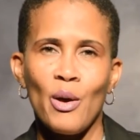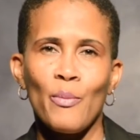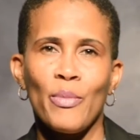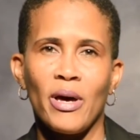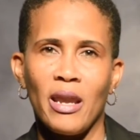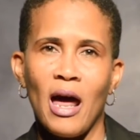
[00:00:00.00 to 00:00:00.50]

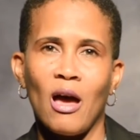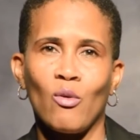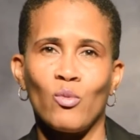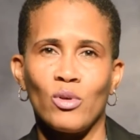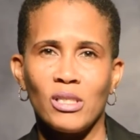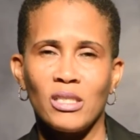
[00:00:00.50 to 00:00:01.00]
But I
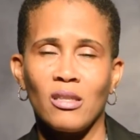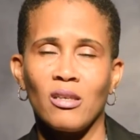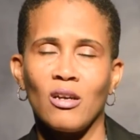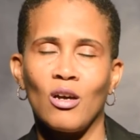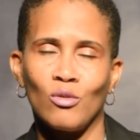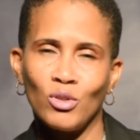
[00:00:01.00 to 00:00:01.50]
will say
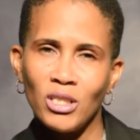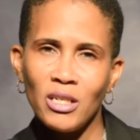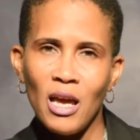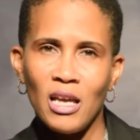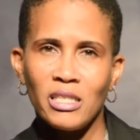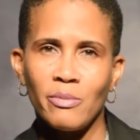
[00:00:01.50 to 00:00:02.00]
the coaching
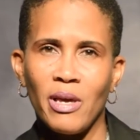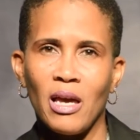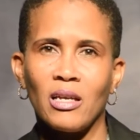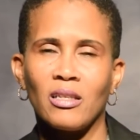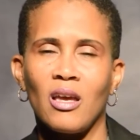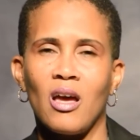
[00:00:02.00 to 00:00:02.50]

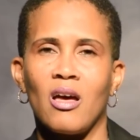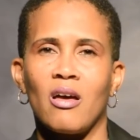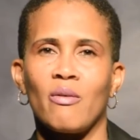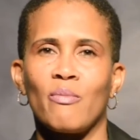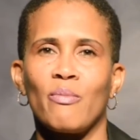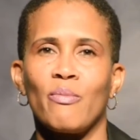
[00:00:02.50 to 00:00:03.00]
aspect,
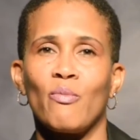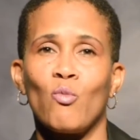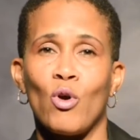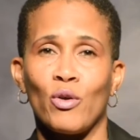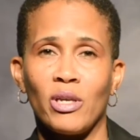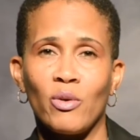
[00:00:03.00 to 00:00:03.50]

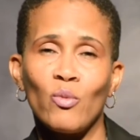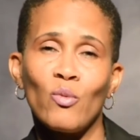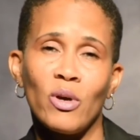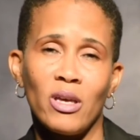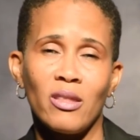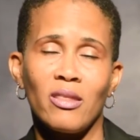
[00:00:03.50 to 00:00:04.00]
working
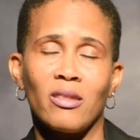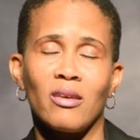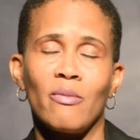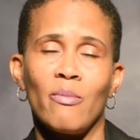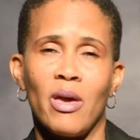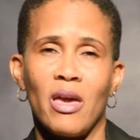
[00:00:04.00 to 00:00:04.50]
with
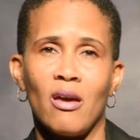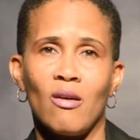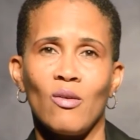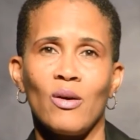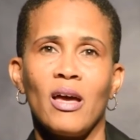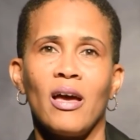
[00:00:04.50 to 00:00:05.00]

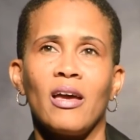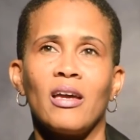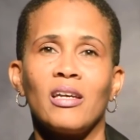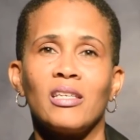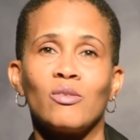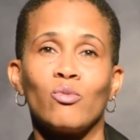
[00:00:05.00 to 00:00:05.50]
Mayo,
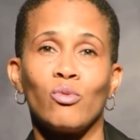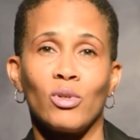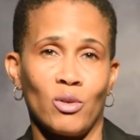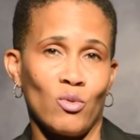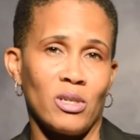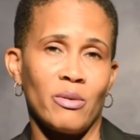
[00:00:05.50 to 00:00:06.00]
is
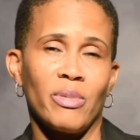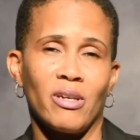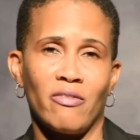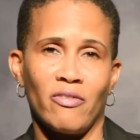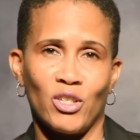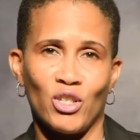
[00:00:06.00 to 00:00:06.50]
really, really
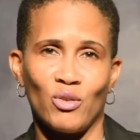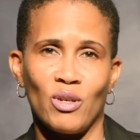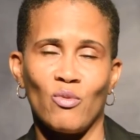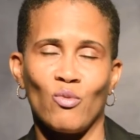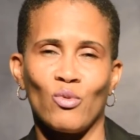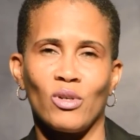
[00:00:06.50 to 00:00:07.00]
beneficial
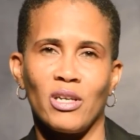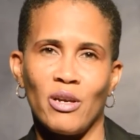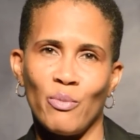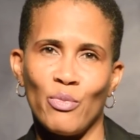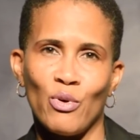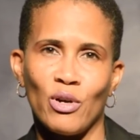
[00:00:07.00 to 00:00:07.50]
and really
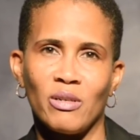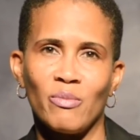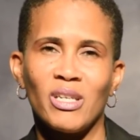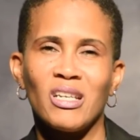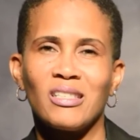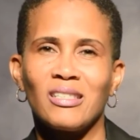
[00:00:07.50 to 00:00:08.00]
important,
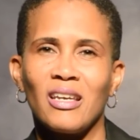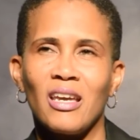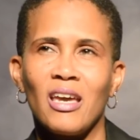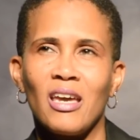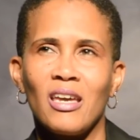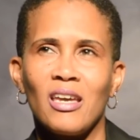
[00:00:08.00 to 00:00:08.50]
because
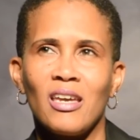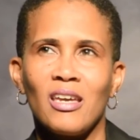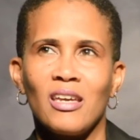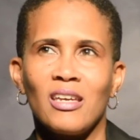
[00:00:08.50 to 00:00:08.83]
he